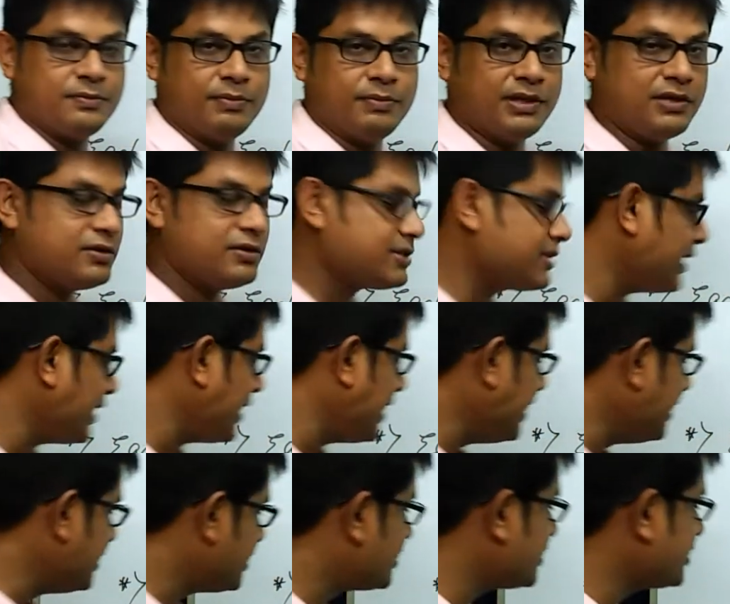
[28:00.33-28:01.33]
because
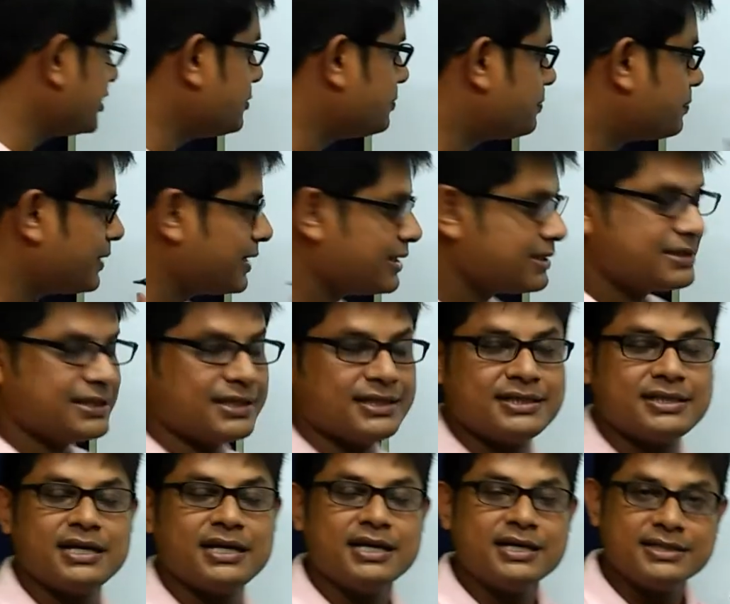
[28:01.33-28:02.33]
each
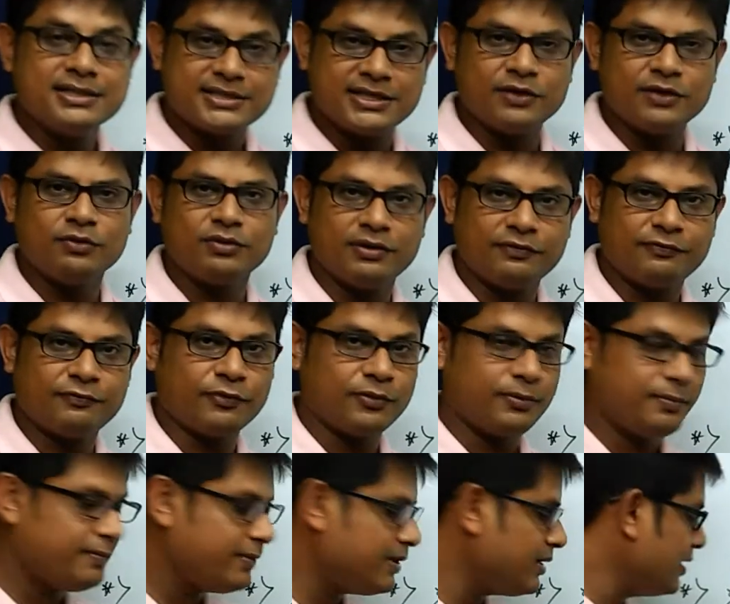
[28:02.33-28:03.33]
represent singular
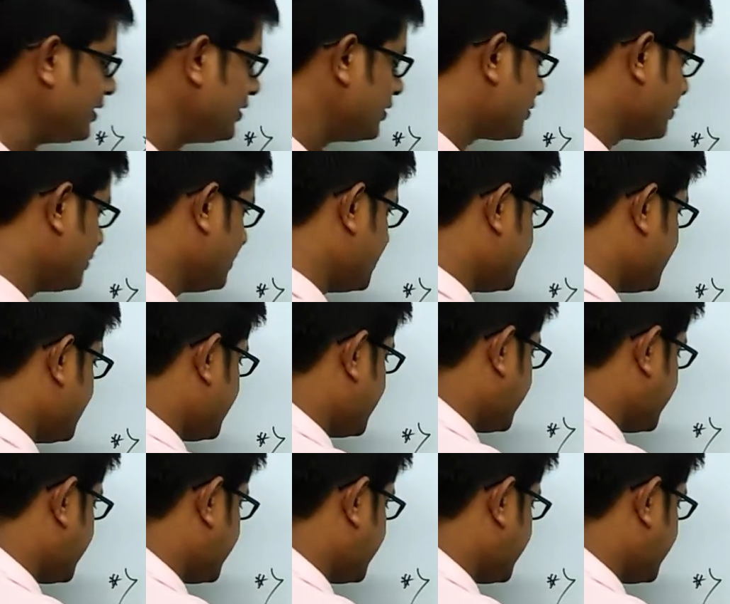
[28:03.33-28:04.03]
form. So this is